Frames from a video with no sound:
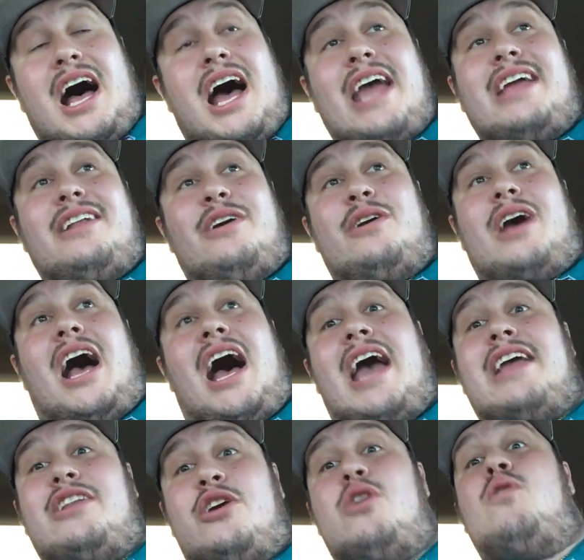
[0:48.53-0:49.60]
I knew,
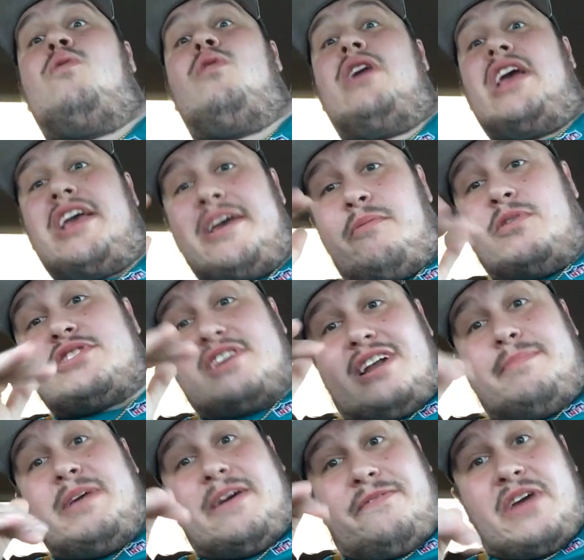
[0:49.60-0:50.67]
I knew it was
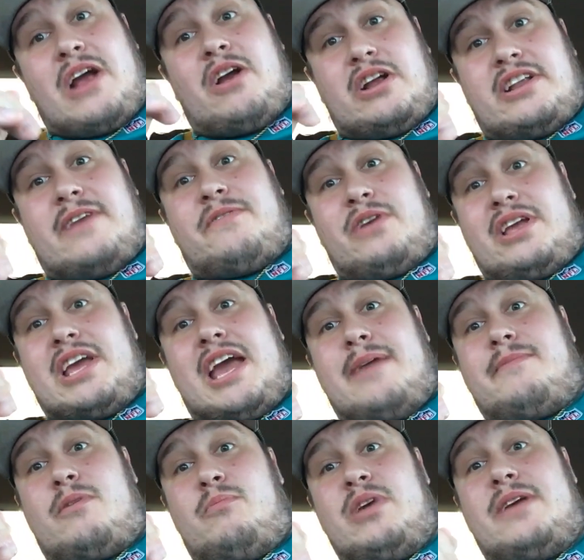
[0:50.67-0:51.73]
going to be a very different
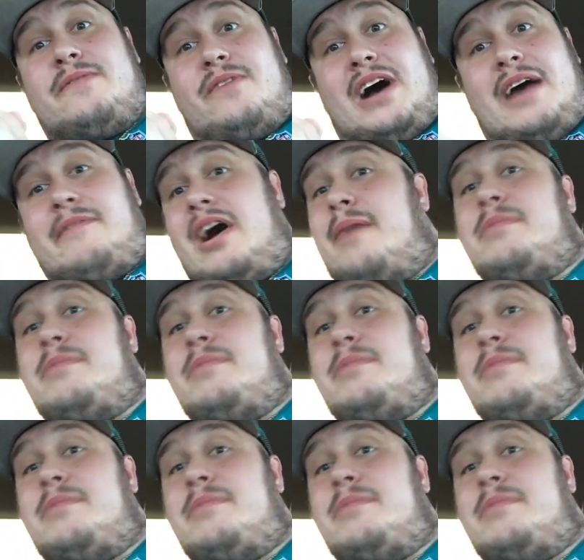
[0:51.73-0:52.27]
game from week five.